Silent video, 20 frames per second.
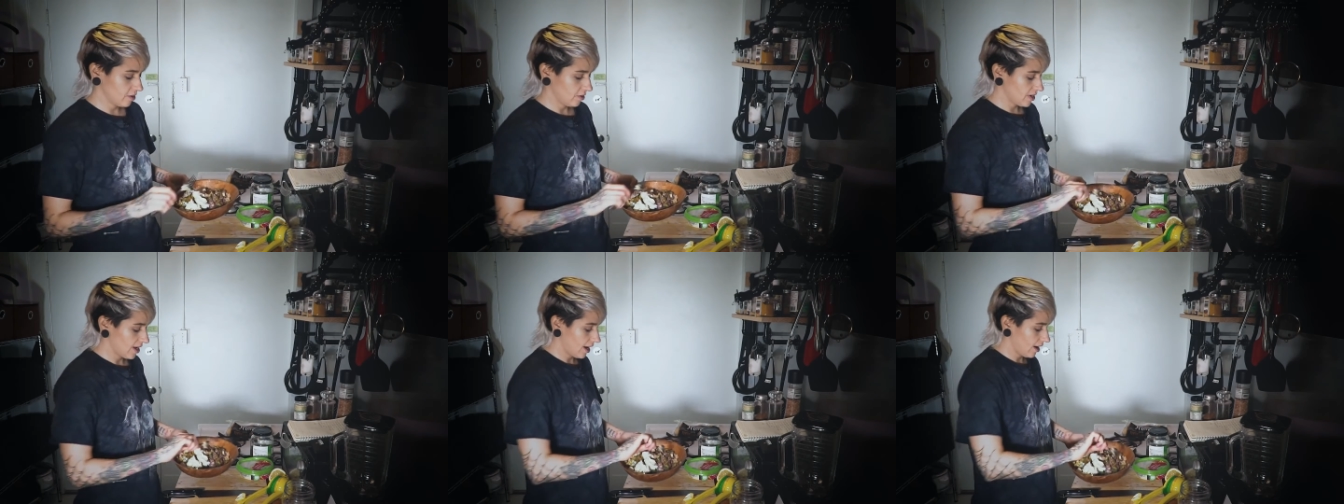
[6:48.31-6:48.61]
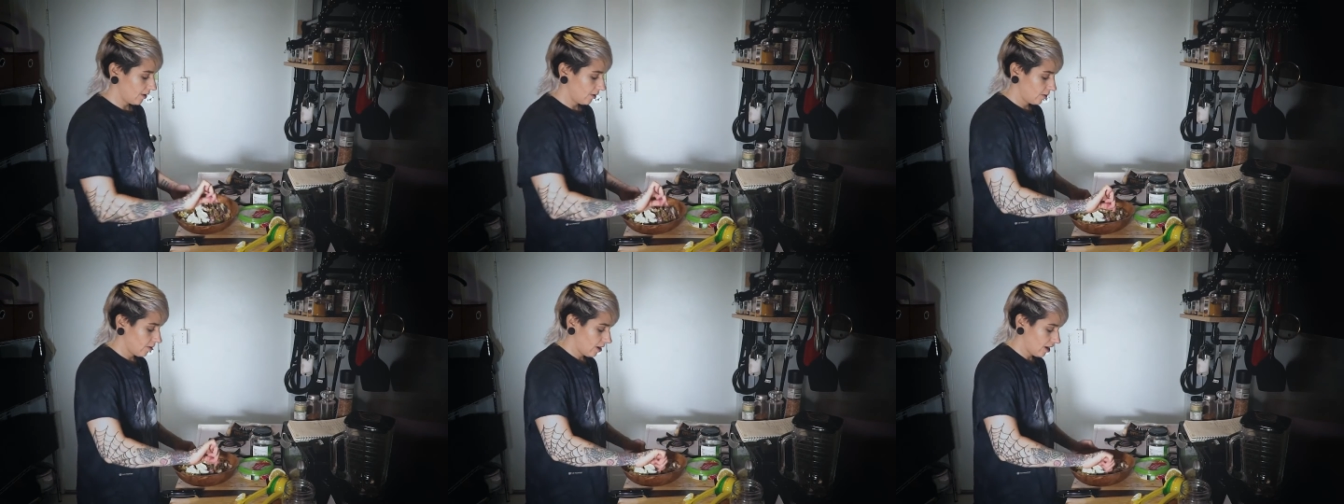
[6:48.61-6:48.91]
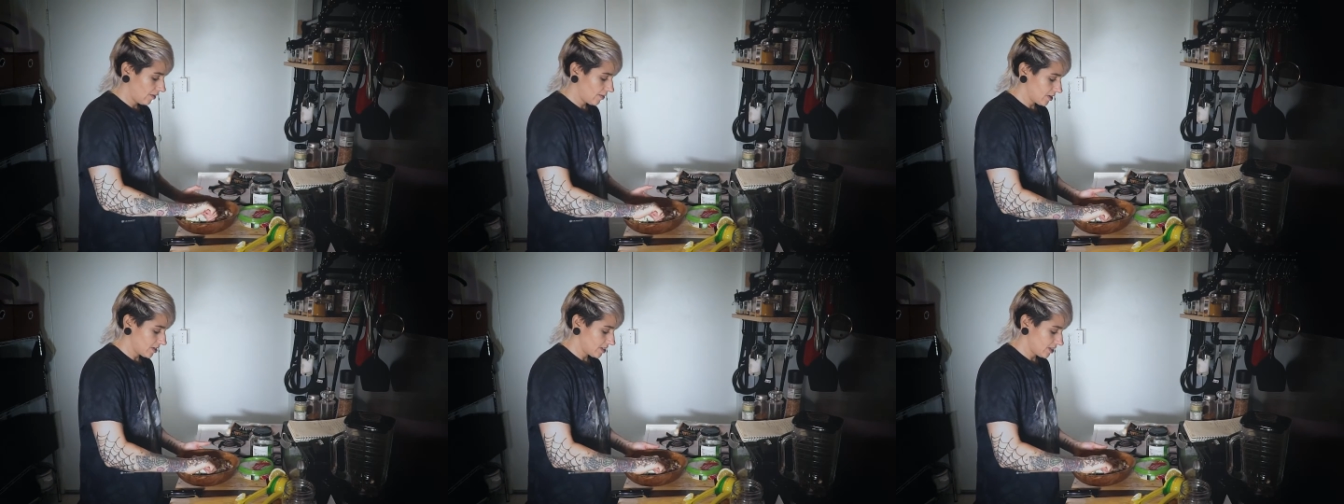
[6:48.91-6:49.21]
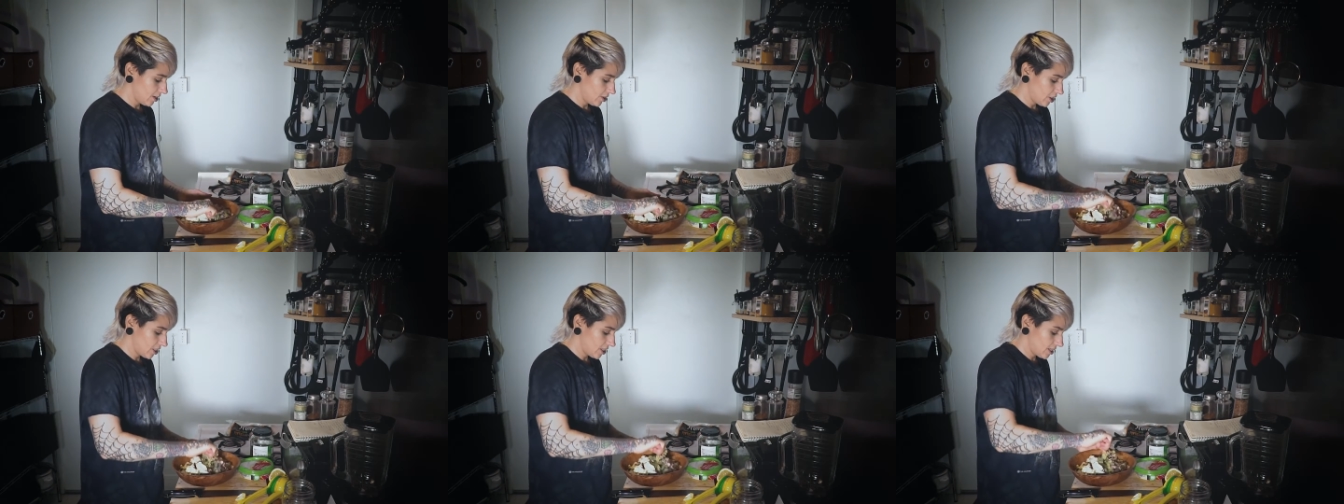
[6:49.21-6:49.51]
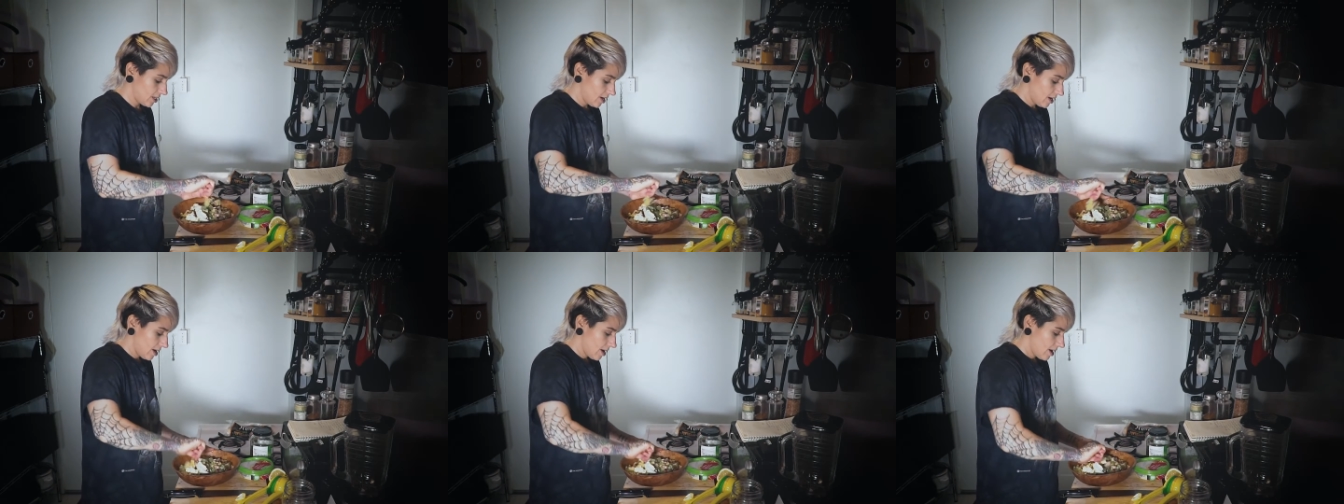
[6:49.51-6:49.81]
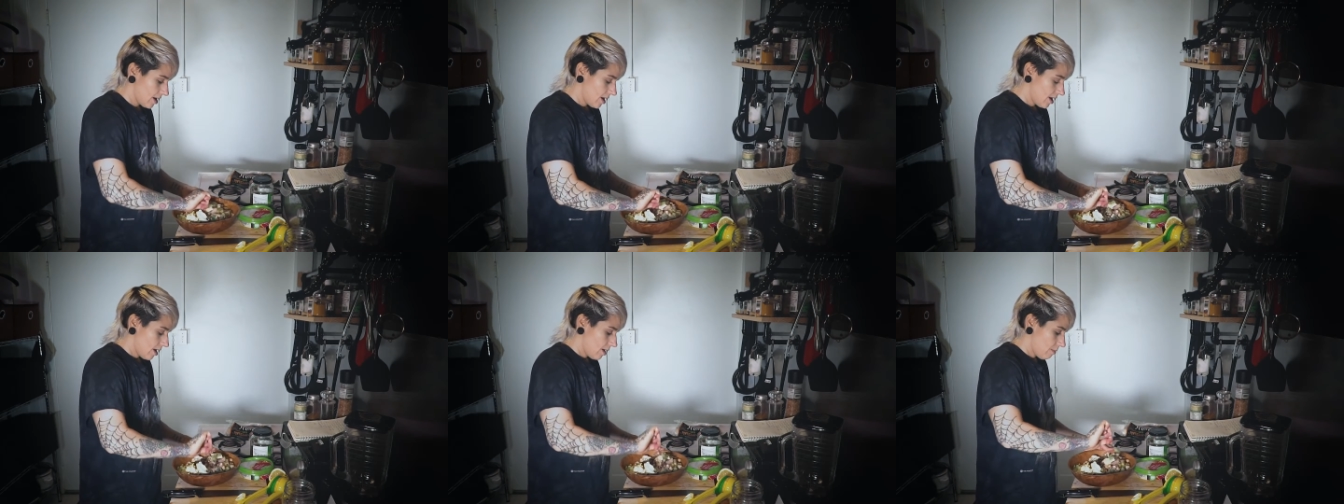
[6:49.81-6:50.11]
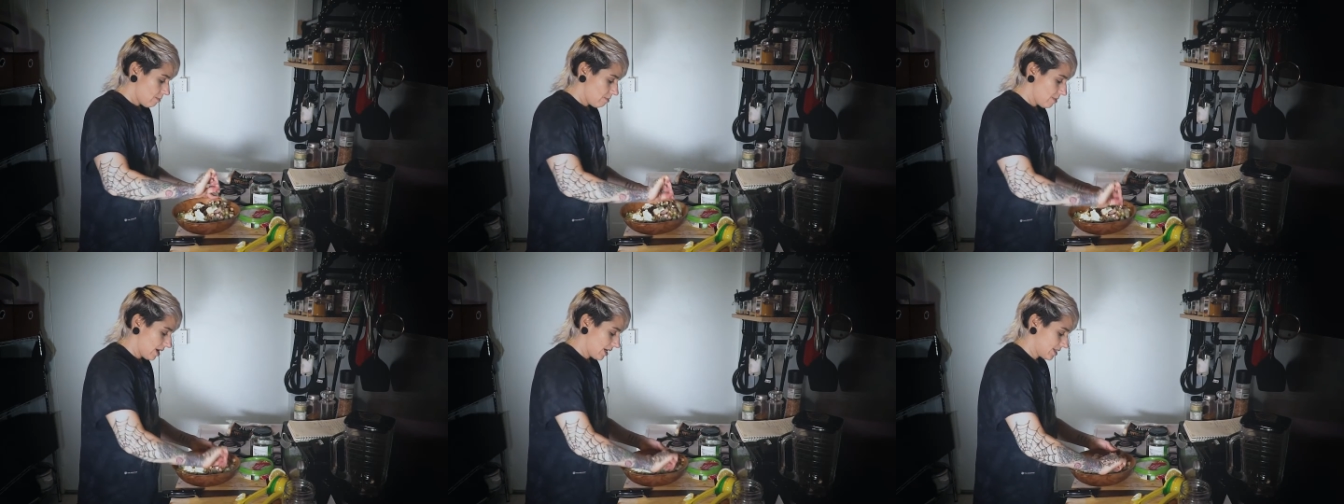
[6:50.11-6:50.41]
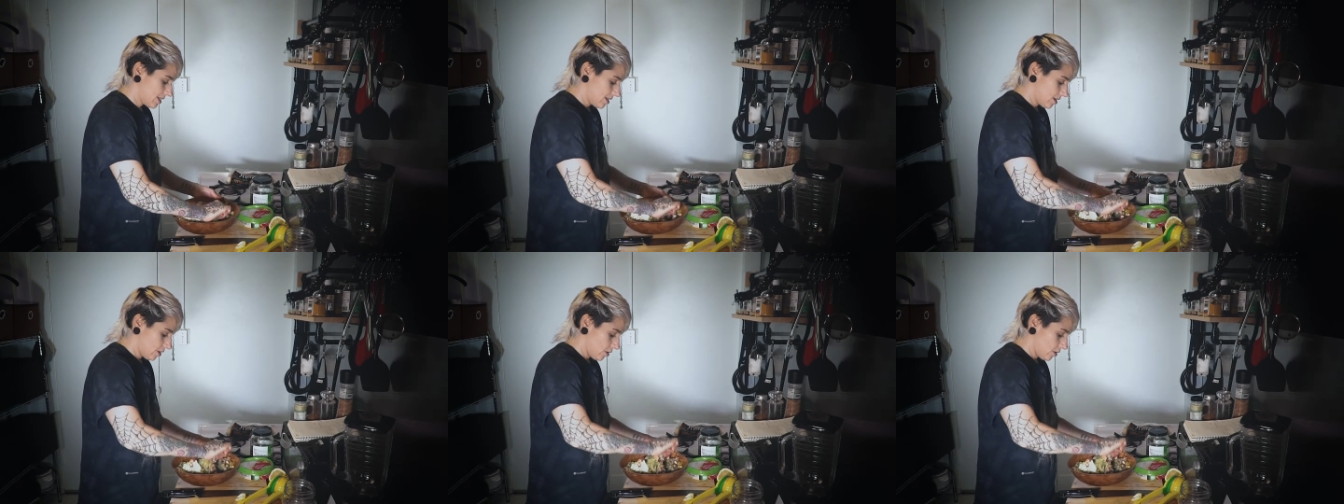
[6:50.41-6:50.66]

So now, obviously, just mix it